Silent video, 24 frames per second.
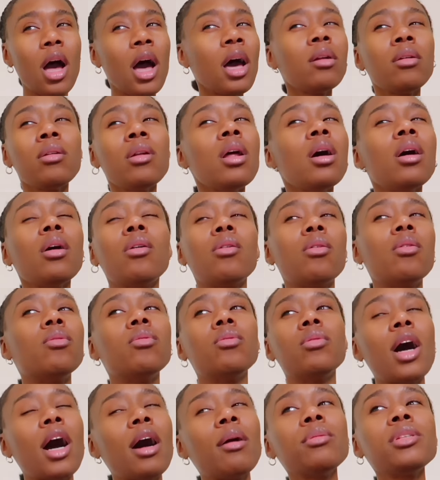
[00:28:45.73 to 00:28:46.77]
I don't
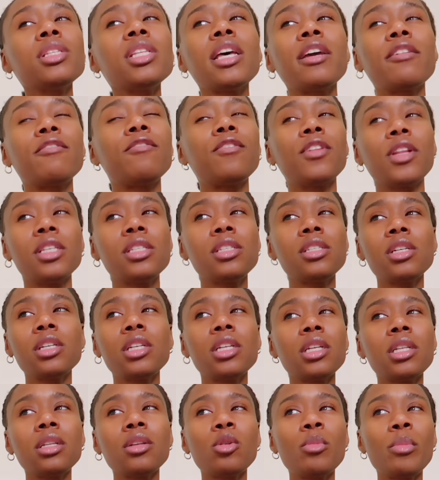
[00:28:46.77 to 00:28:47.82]
know. I was like
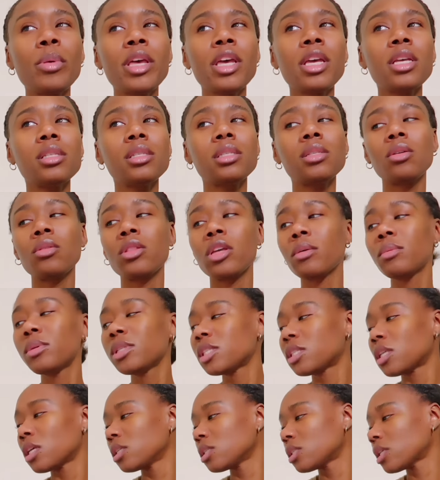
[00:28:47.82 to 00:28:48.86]
flustered a little bit. So there
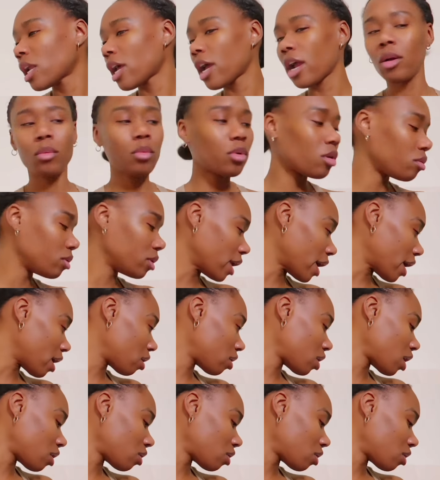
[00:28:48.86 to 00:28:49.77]
was things that I had wrote down.